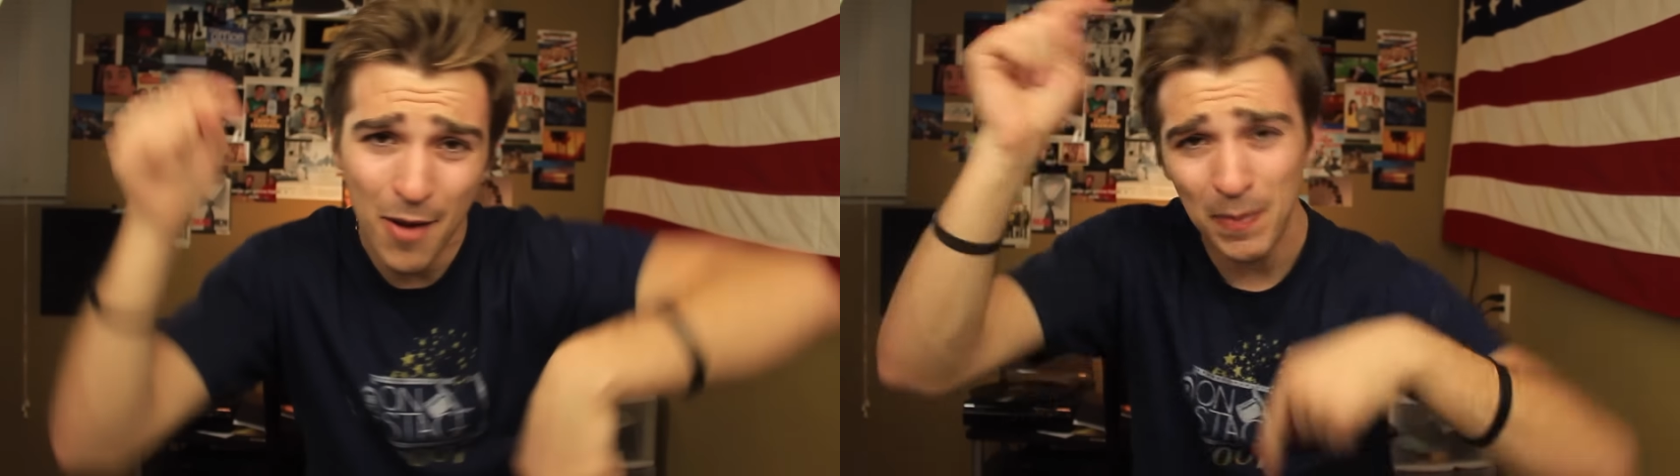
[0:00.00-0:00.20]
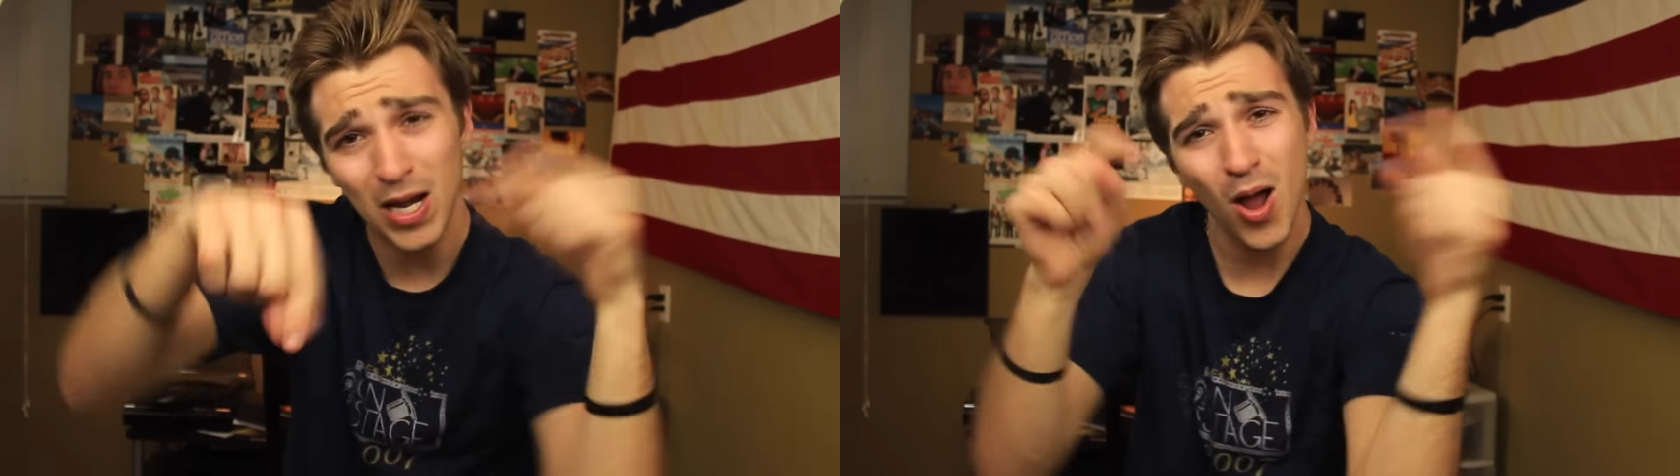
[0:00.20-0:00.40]

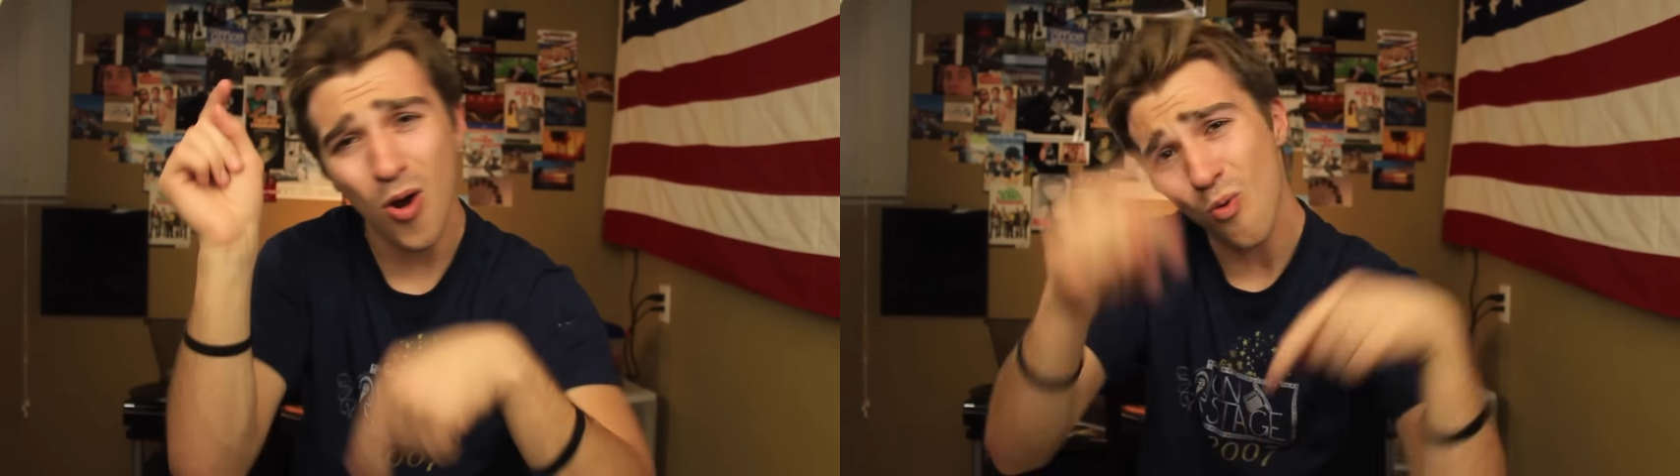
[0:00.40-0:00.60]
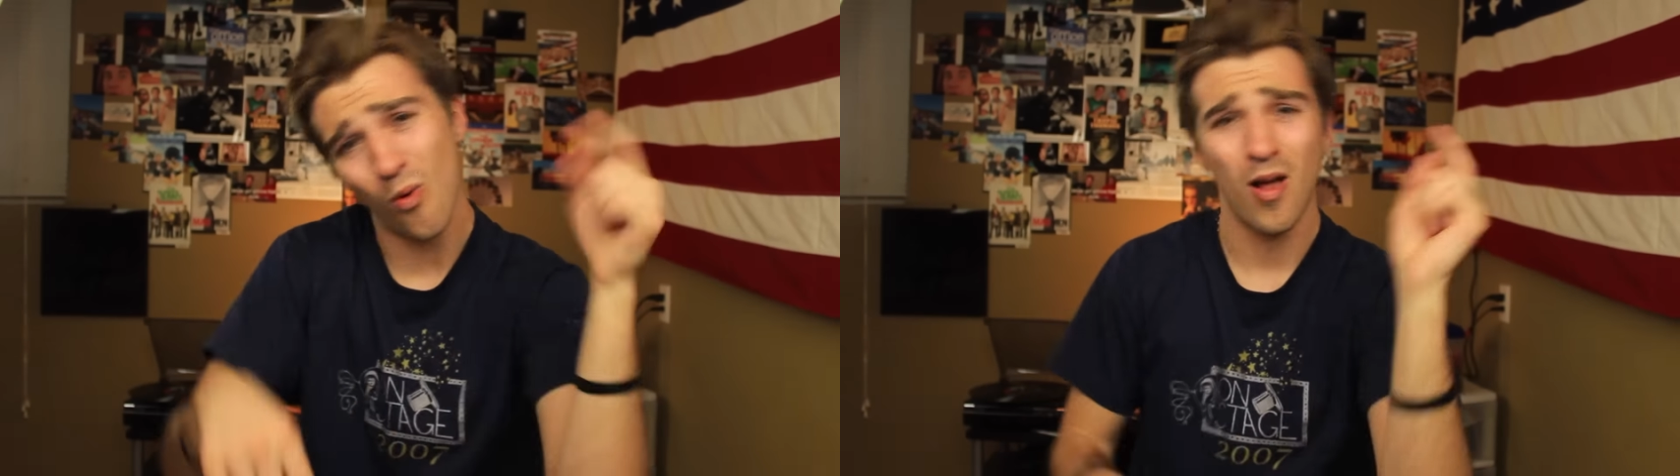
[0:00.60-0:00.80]
down
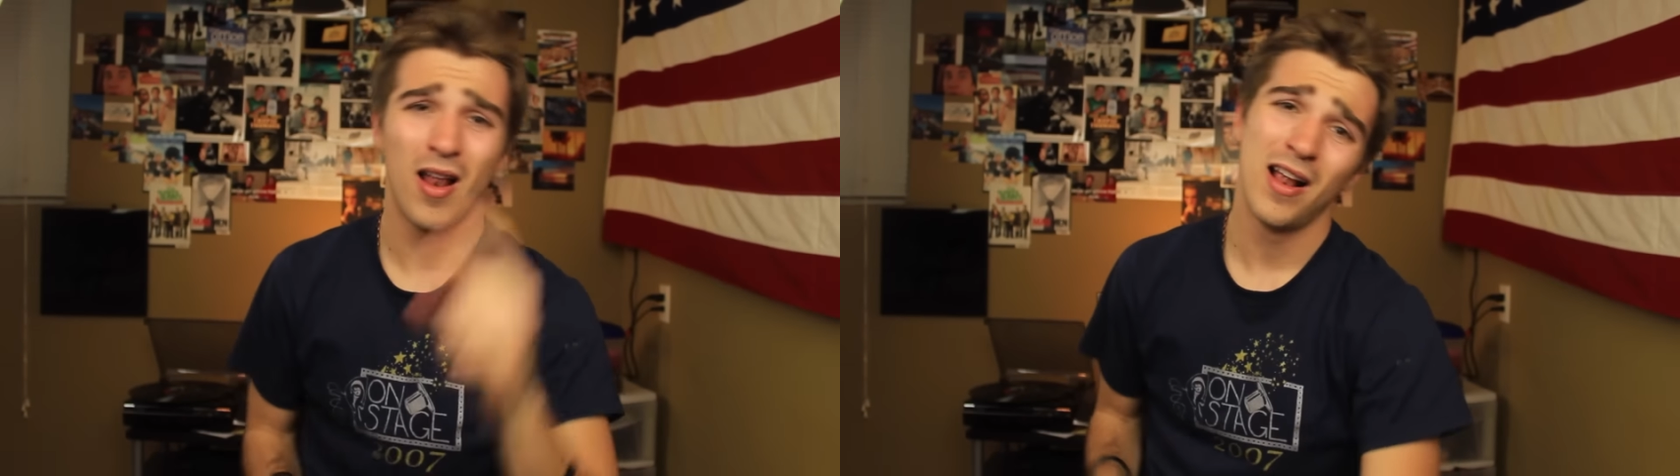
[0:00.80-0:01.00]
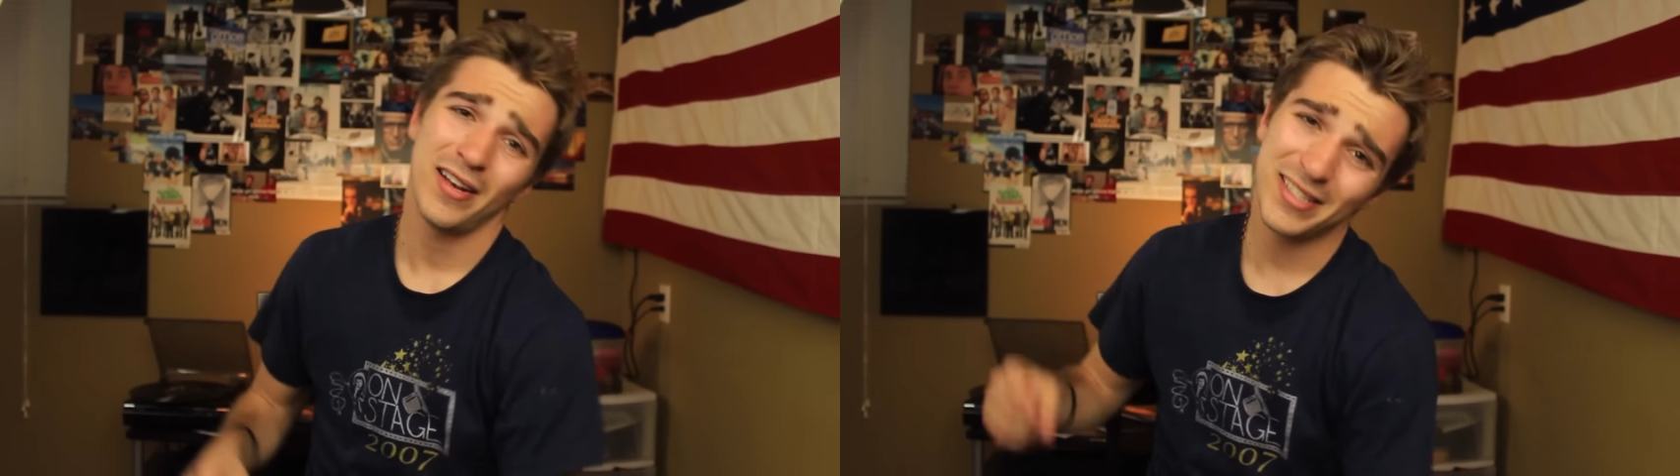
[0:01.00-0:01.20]
below.
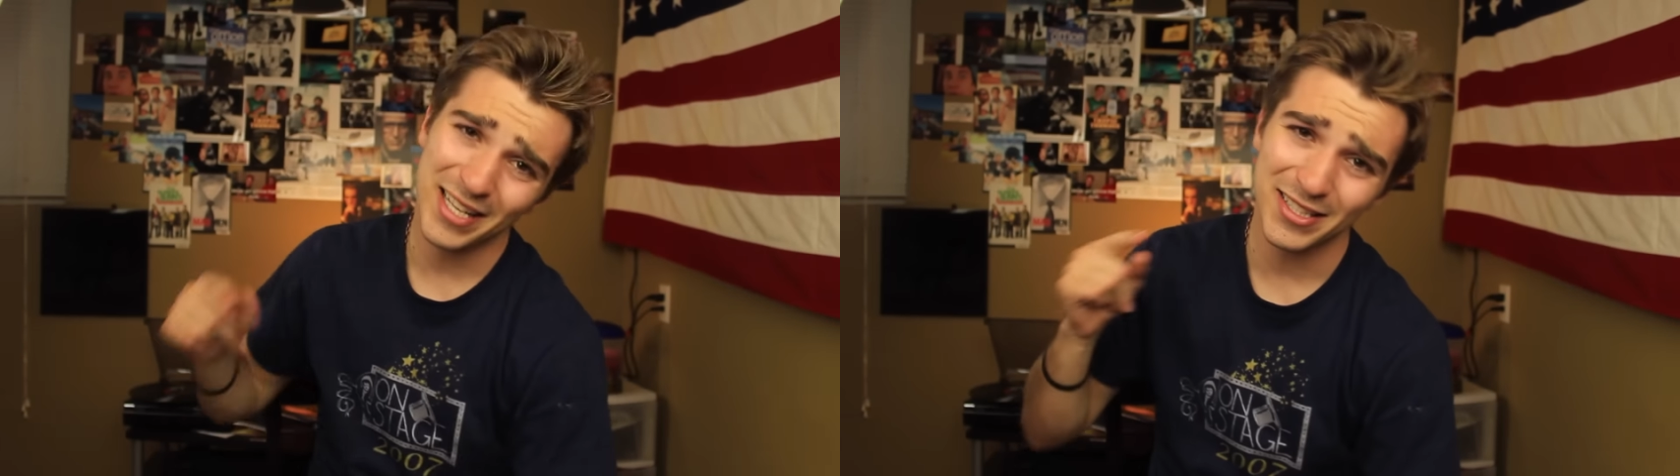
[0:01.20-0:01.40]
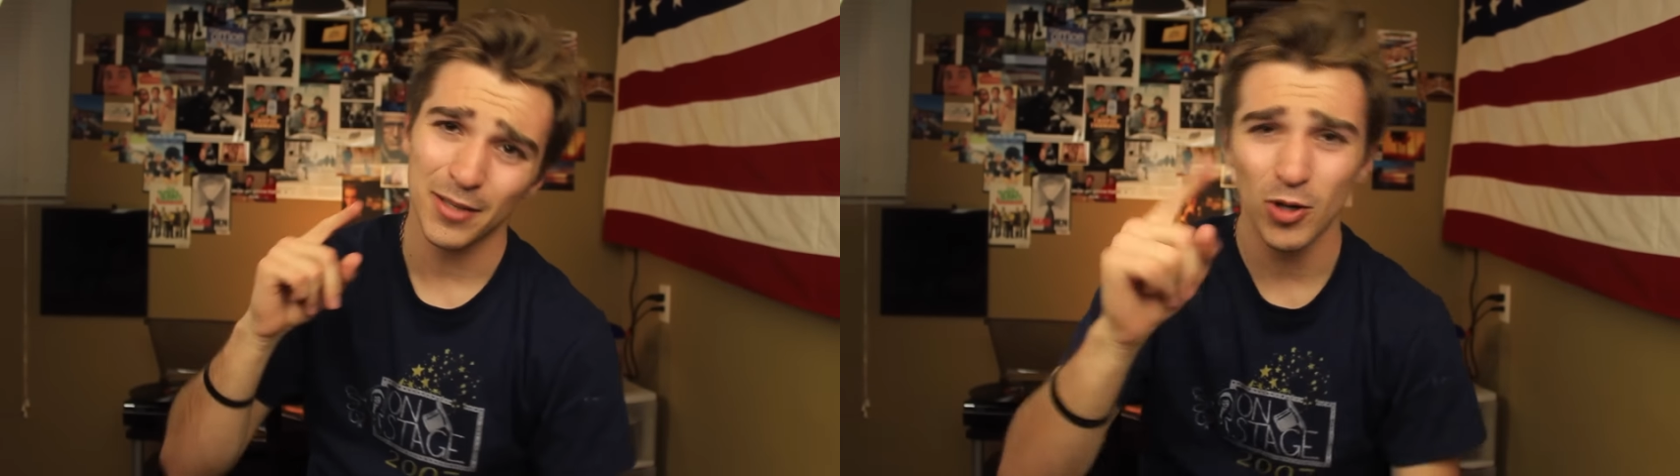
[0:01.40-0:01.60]
Let's get some